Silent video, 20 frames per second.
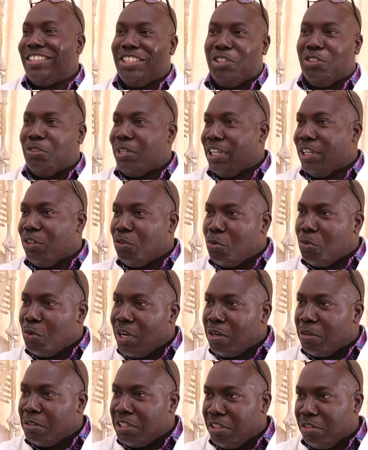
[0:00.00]
you can go
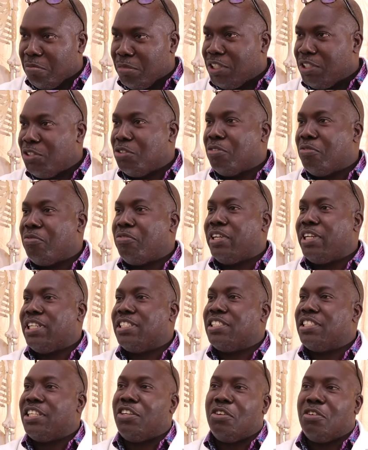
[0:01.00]
out and meet your
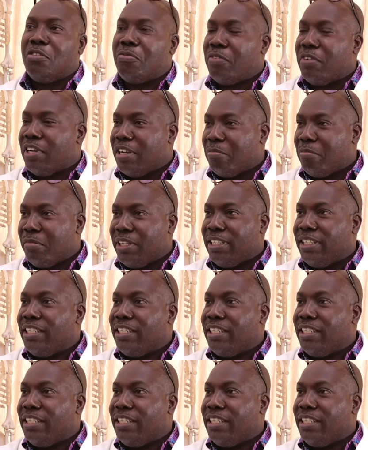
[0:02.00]
friends and your family